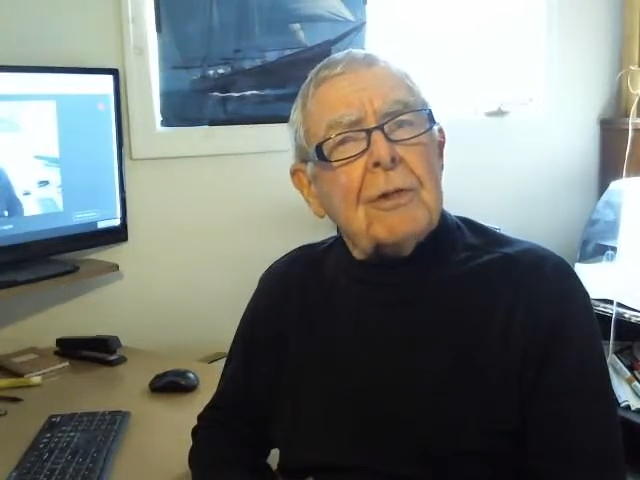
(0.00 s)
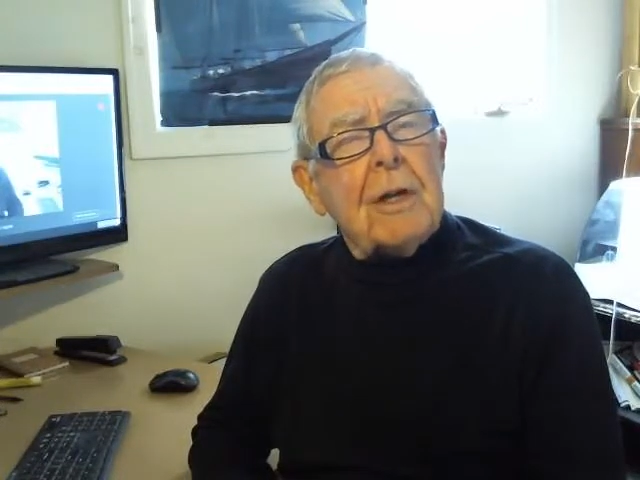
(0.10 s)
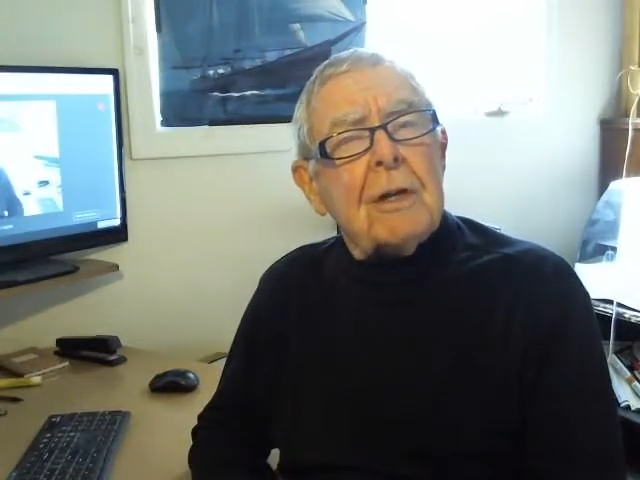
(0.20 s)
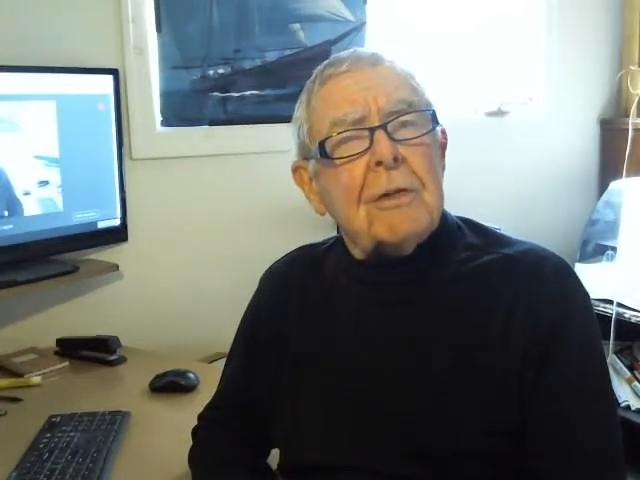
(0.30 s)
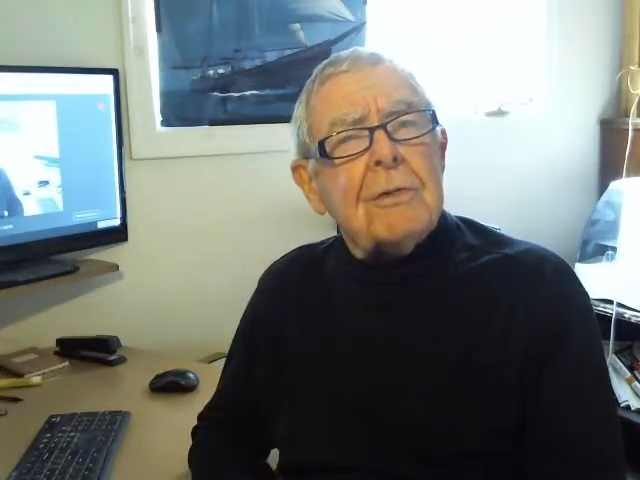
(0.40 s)

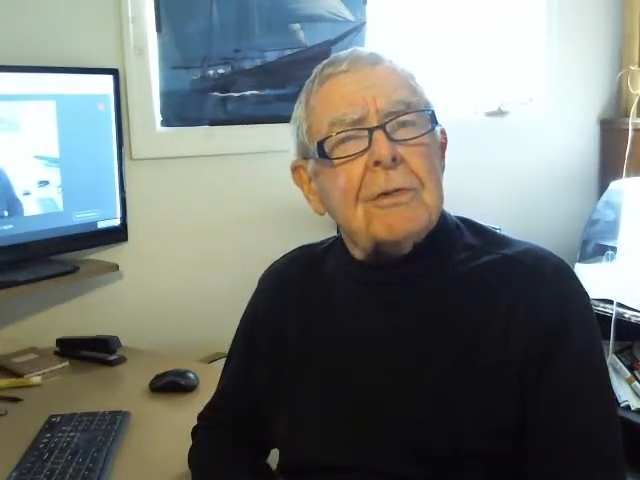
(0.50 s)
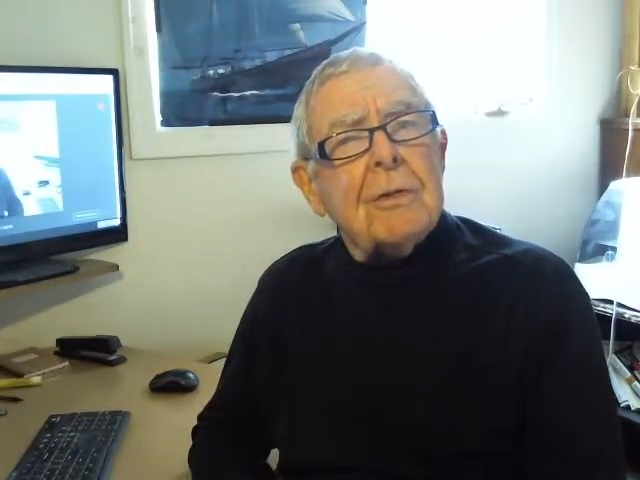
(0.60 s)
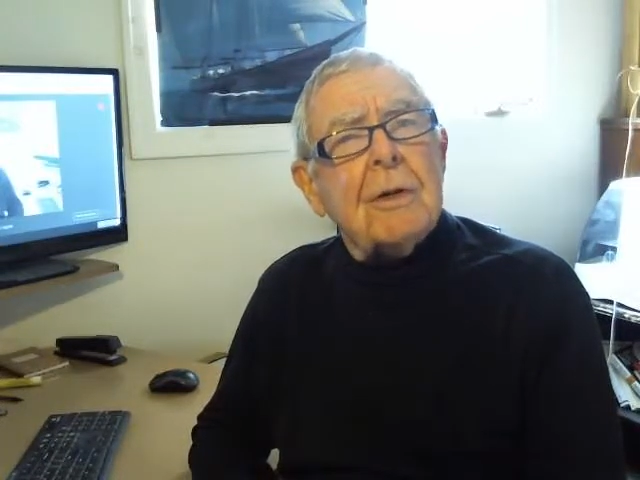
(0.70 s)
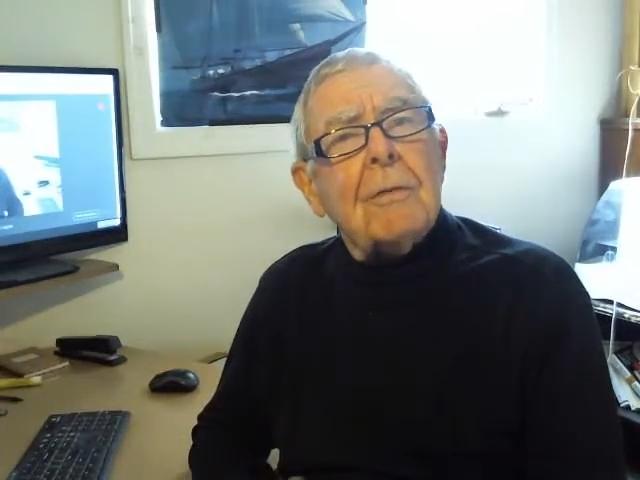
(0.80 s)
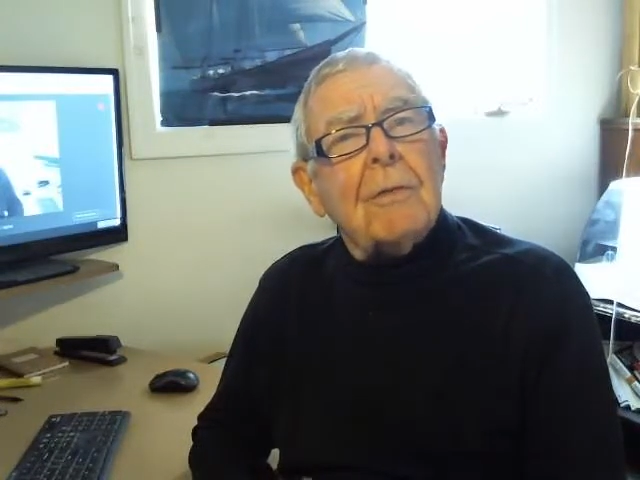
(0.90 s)
needs
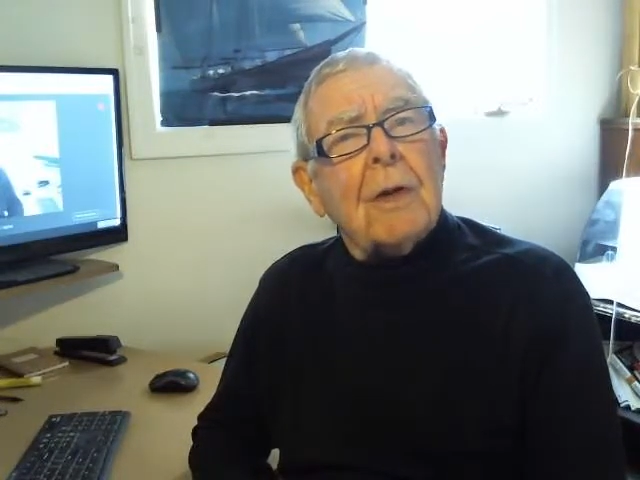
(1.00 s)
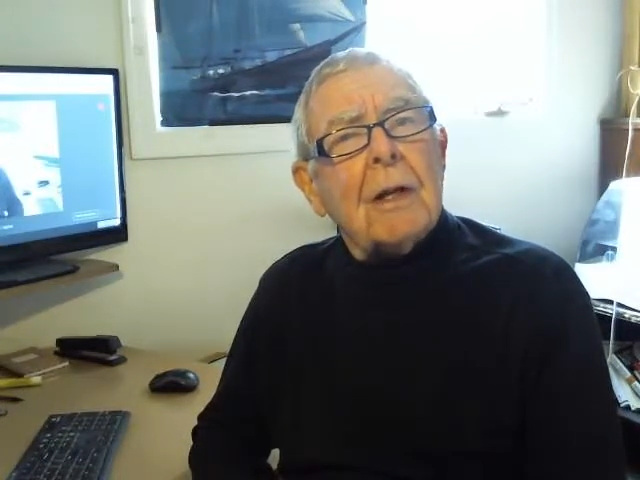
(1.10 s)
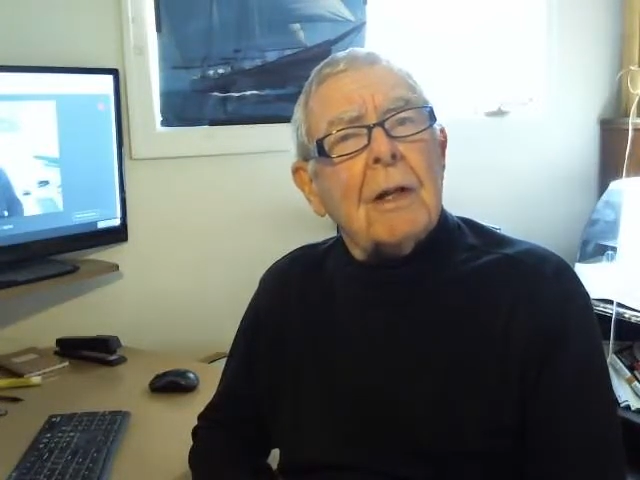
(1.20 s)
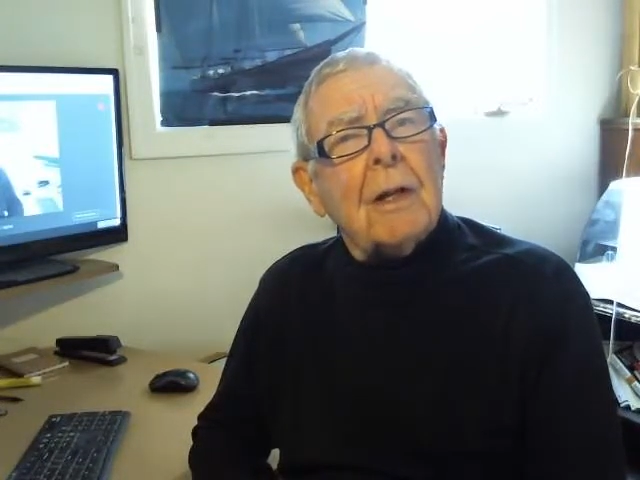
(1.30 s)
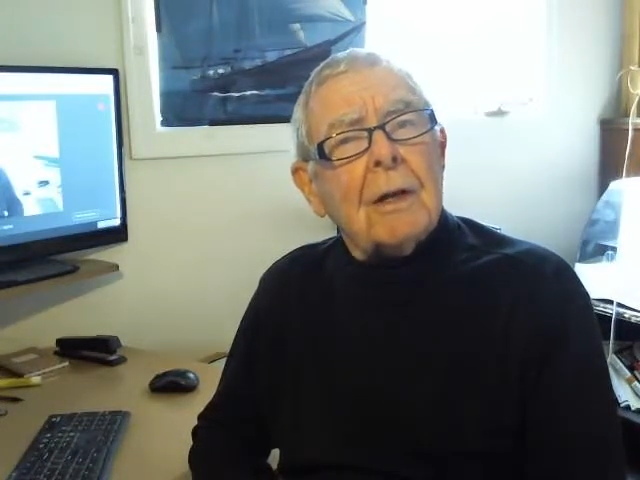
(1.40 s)
of
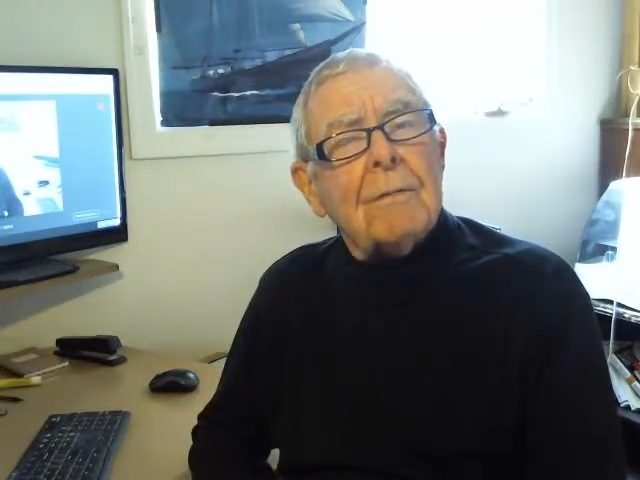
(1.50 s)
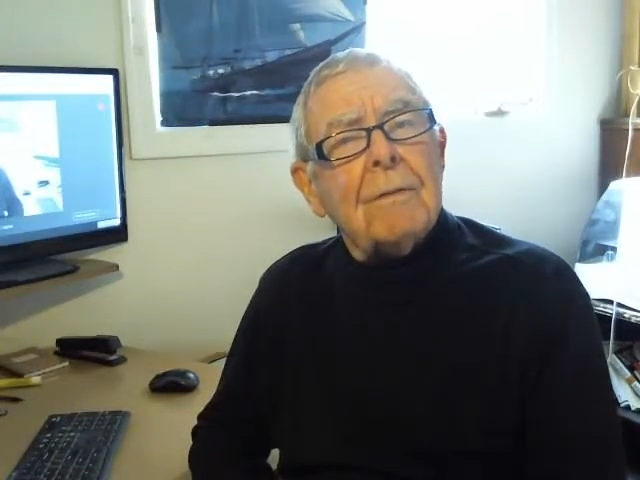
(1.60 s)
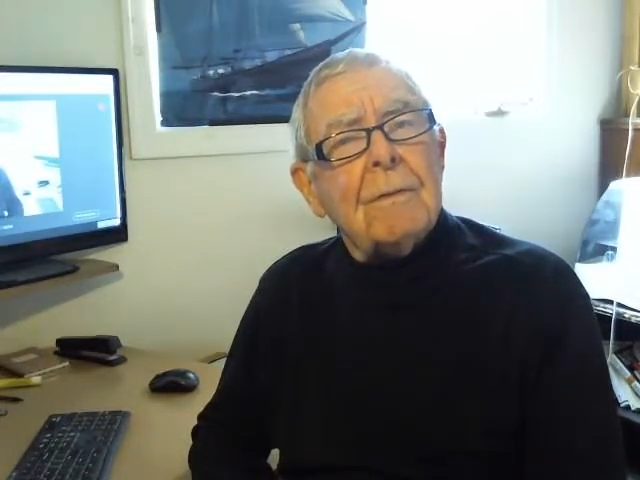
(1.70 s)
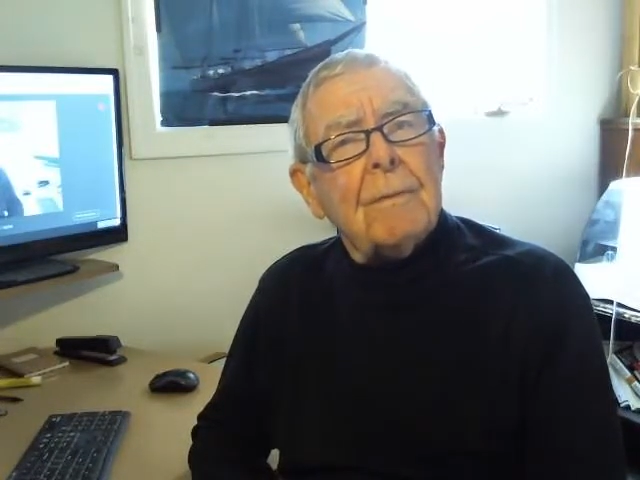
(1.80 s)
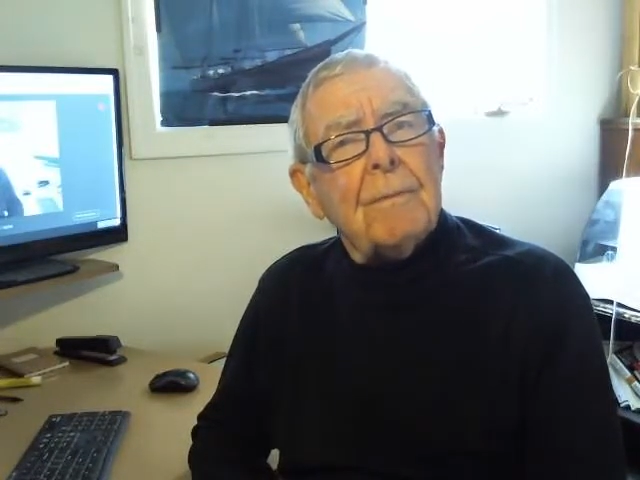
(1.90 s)
that life.